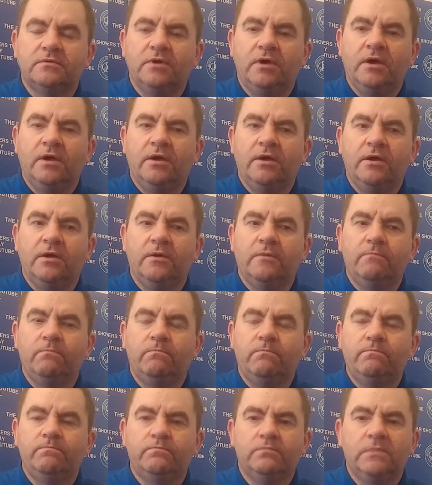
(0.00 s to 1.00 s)

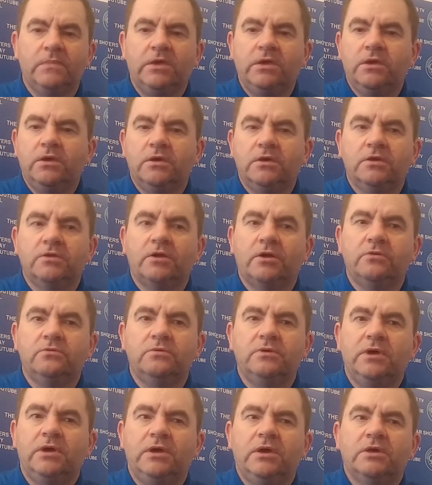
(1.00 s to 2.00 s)
You know,
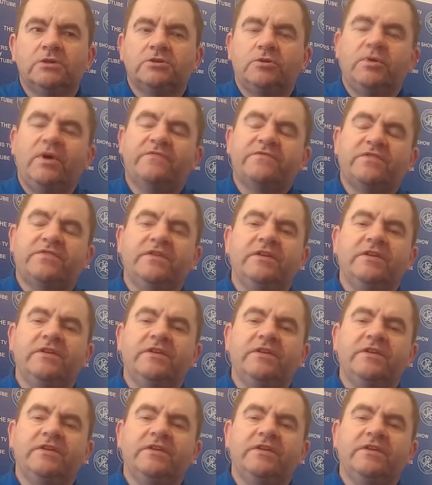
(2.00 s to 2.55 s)
so we have to